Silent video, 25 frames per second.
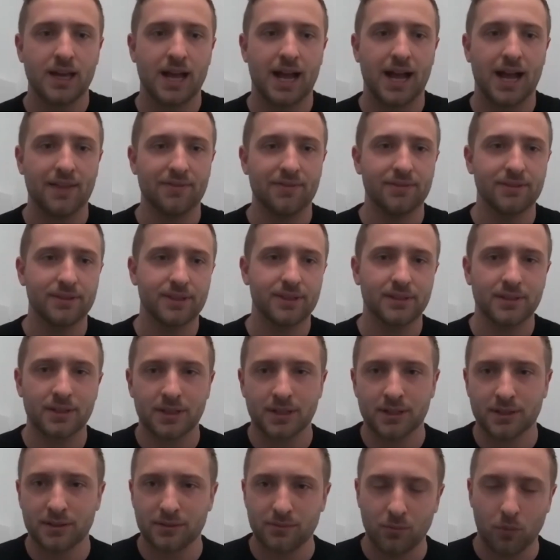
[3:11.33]
And
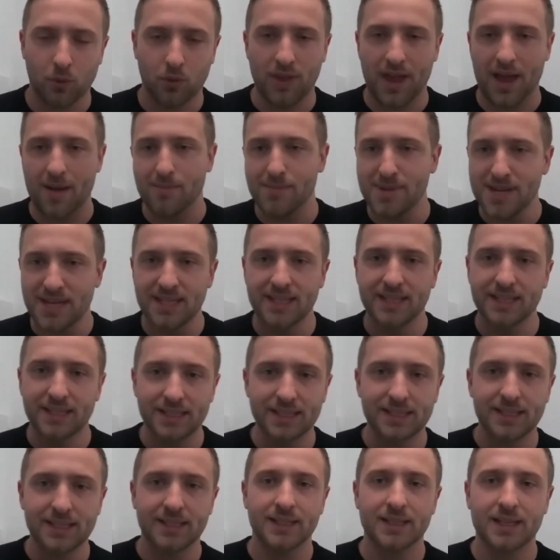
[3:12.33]
what that
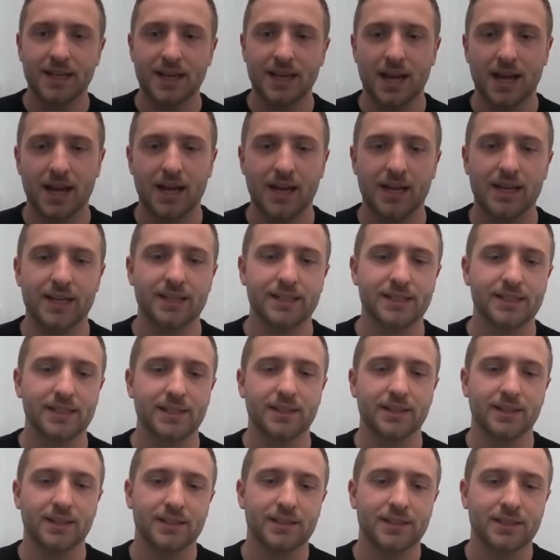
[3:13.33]
means is
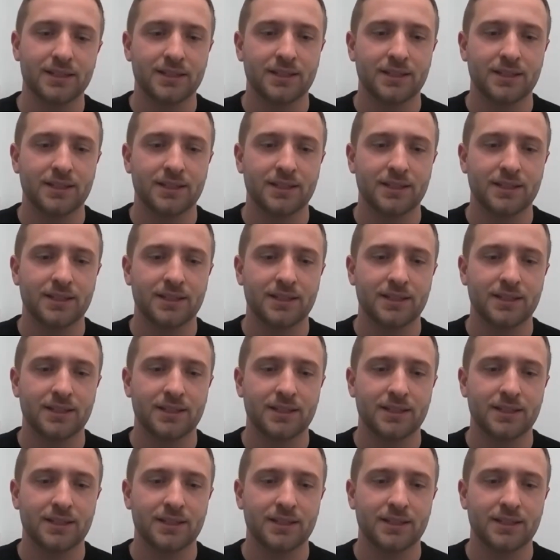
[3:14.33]
that